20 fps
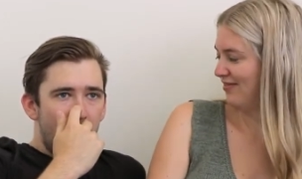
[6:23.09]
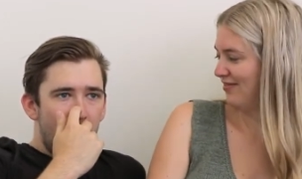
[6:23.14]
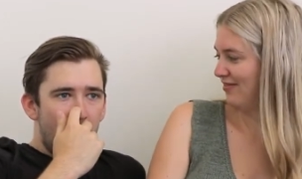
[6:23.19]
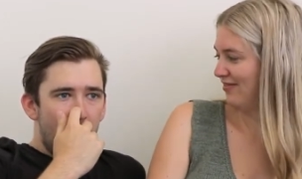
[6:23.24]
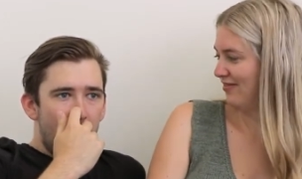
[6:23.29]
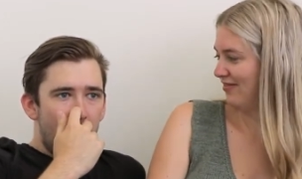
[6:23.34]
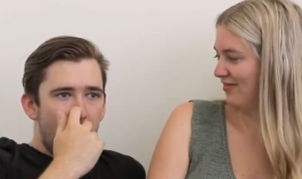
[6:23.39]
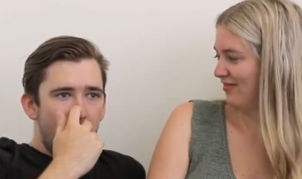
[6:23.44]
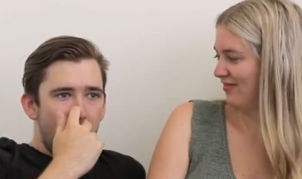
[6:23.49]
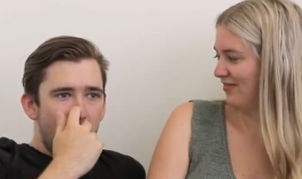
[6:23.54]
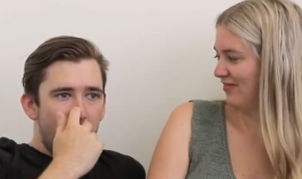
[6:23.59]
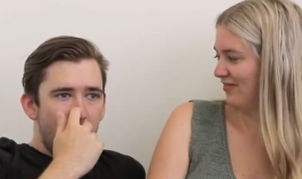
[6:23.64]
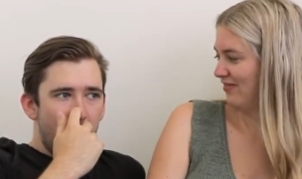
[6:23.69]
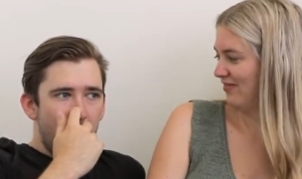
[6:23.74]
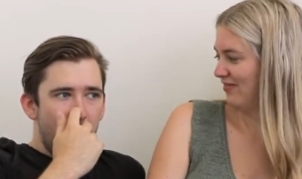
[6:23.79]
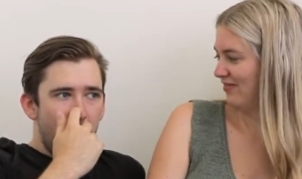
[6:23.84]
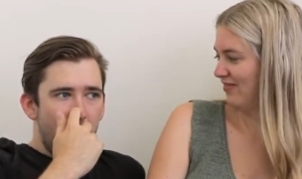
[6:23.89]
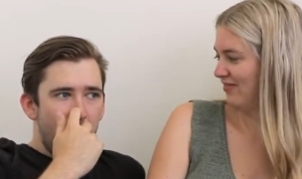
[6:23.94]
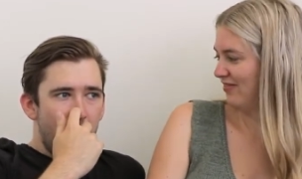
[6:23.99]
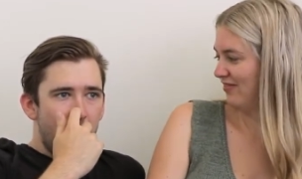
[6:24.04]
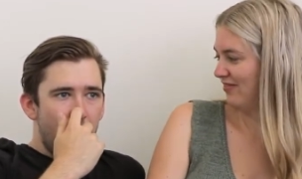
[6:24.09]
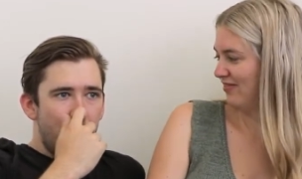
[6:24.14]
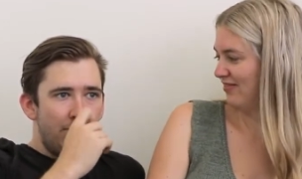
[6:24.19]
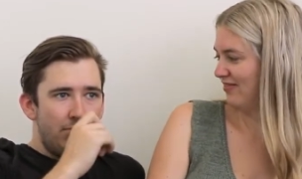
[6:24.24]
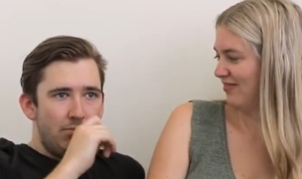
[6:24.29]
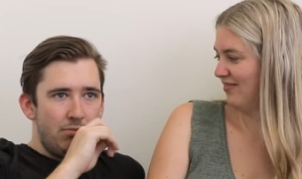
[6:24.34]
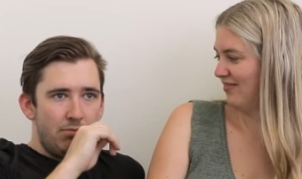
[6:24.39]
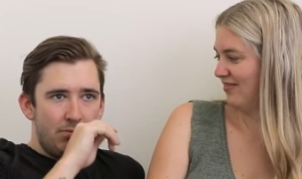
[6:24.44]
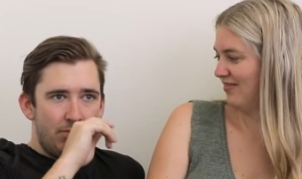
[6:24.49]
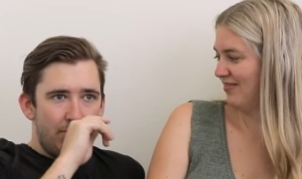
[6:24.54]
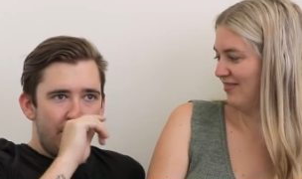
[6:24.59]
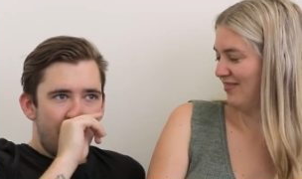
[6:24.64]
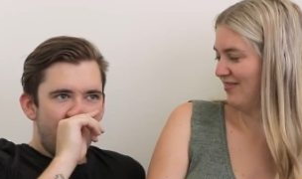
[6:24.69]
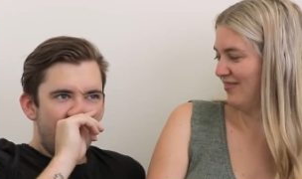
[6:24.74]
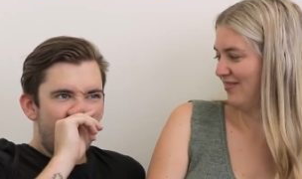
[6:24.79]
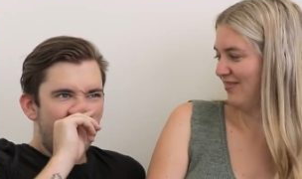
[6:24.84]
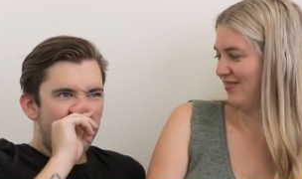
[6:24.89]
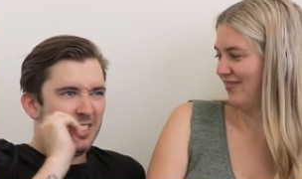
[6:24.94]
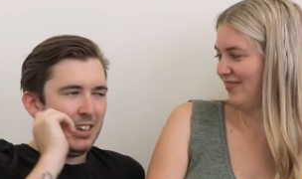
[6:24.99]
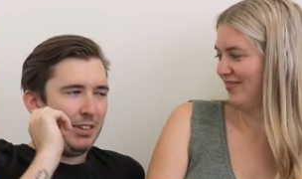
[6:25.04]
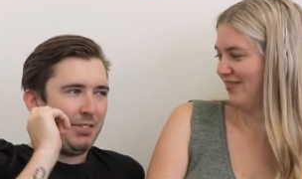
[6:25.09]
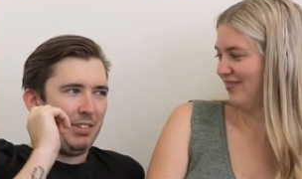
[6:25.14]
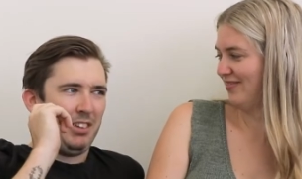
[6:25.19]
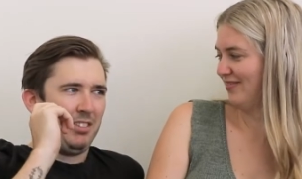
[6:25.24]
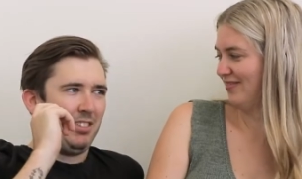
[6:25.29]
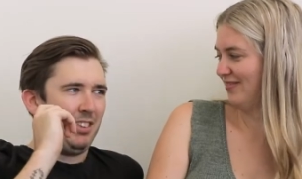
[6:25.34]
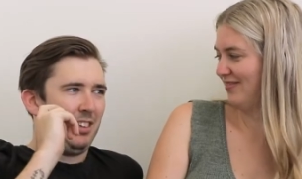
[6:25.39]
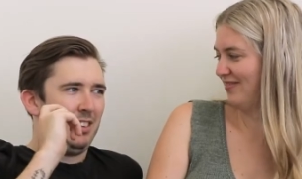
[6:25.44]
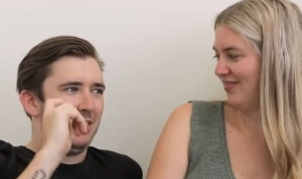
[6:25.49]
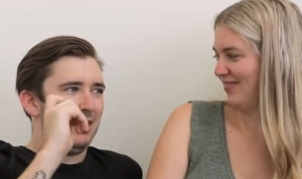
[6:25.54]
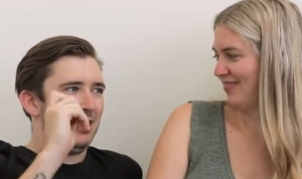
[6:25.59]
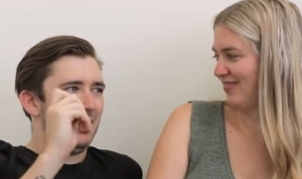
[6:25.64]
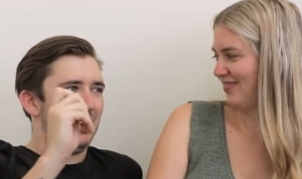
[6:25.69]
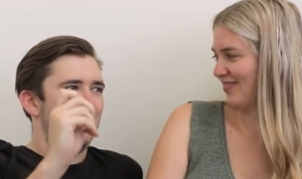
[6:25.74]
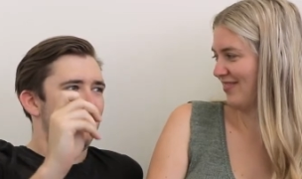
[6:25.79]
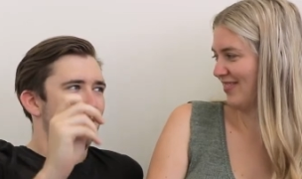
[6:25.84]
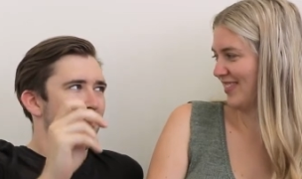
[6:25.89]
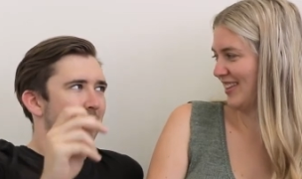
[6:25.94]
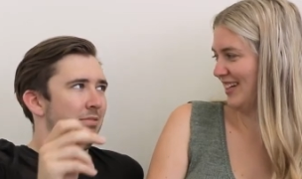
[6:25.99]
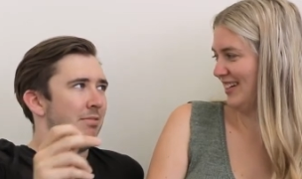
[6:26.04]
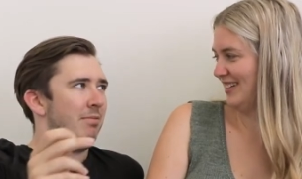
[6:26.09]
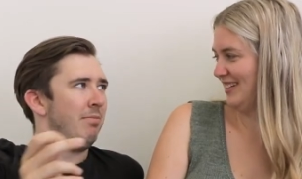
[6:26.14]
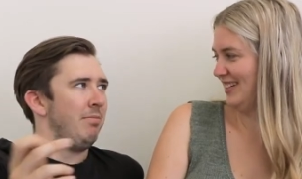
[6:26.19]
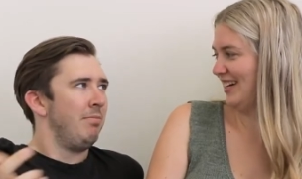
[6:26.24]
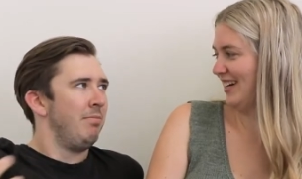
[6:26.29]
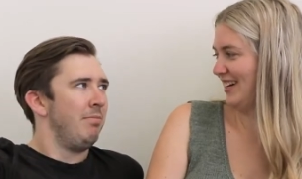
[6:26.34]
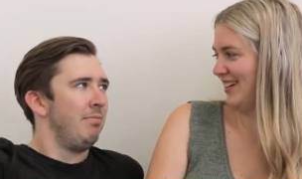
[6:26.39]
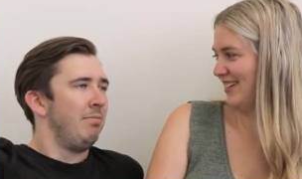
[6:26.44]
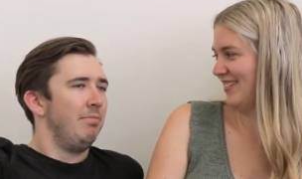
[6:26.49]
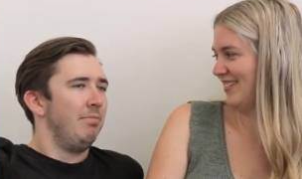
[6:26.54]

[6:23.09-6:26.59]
Speaker 1: Um, never use the internet. Yeah,